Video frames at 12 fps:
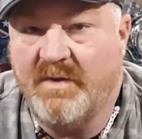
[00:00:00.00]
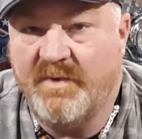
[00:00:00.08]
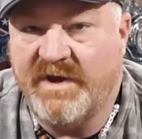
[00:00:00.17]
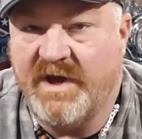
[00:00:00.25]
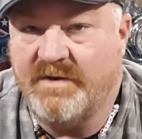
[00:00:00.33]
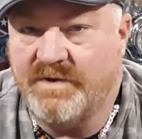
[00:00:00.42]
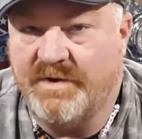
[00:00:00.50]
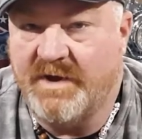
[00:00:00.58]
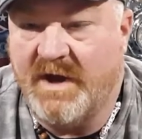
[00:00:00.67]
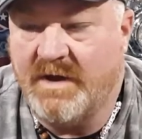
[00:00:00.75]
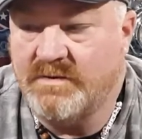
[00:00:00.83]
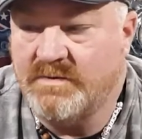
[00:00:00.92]

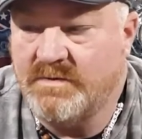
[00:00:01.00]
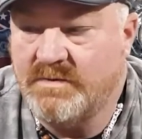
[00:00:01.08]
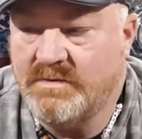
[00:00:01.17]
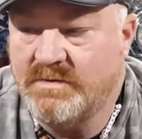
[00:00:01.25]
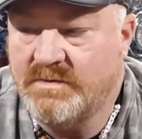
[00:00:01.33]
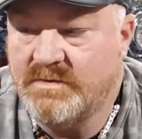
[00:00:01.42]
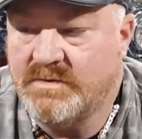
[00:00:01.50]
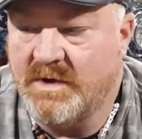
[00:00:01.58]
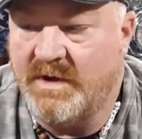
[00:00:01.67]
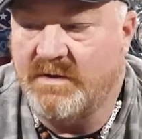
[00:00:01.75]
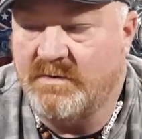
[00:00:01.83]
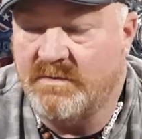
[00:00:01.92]
It's like,
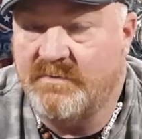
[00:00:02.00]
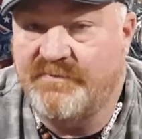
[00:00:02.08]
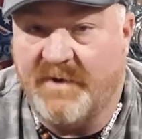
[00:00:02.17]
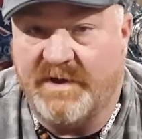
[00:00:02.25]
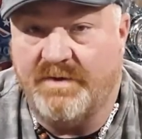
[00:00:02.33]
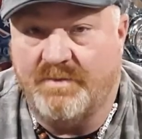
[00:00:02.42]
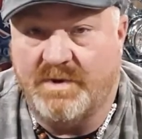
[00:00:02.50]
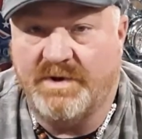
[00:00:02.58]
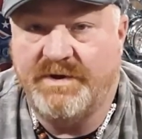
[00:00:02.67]
fucking really?